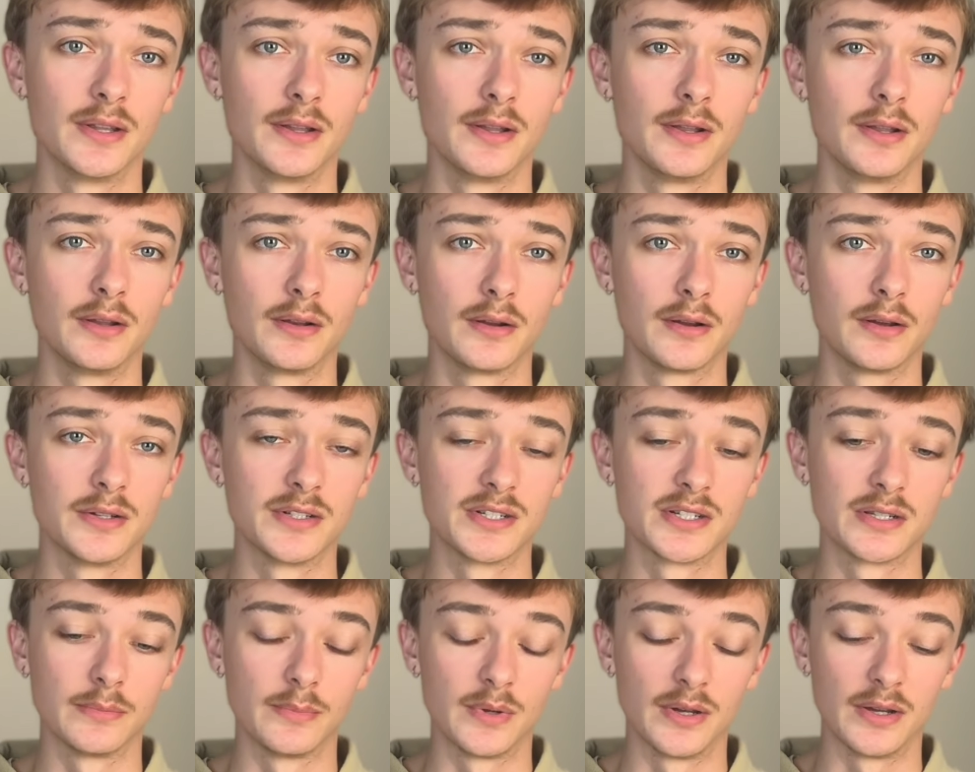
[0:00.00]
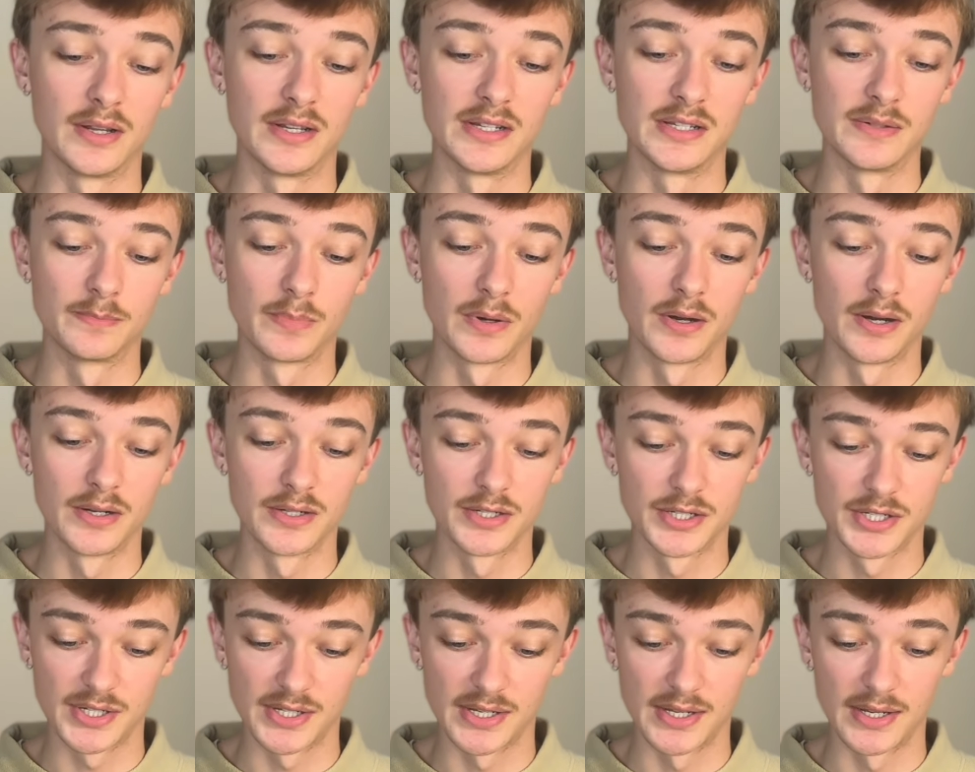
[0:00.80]
that the customer is
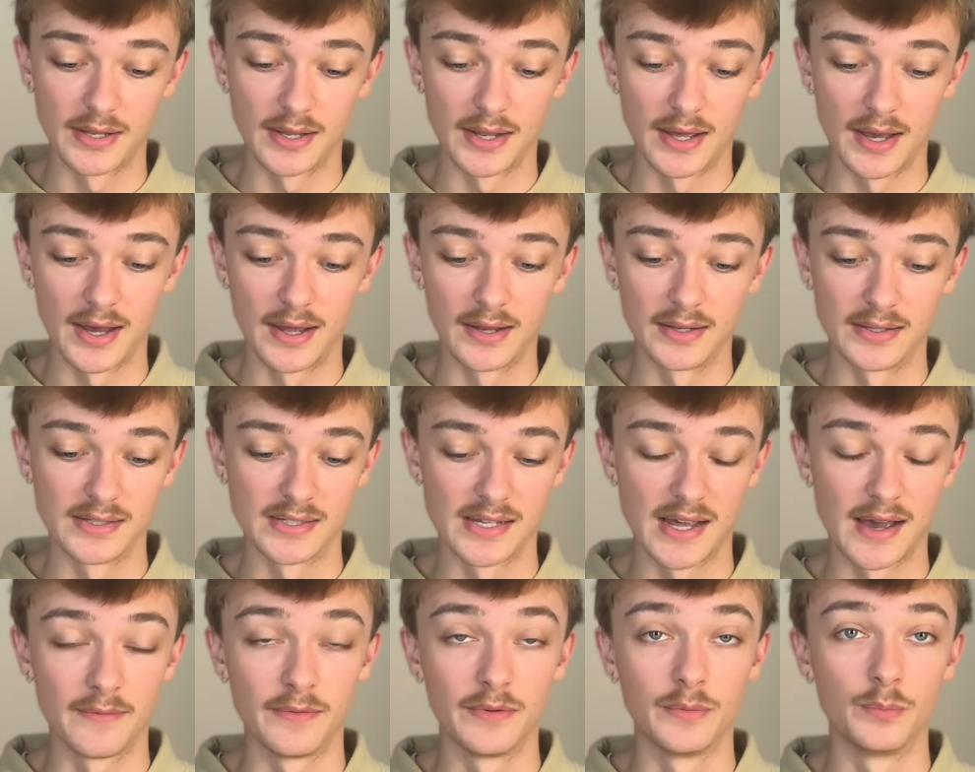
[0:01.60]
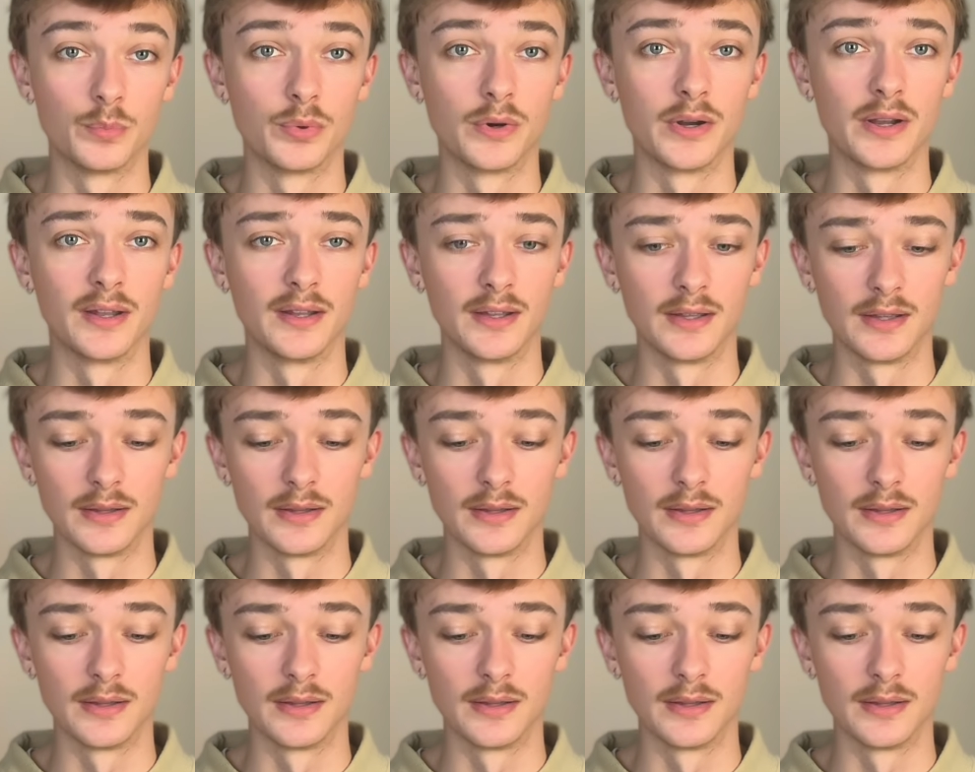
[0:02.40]
purchasing and having printed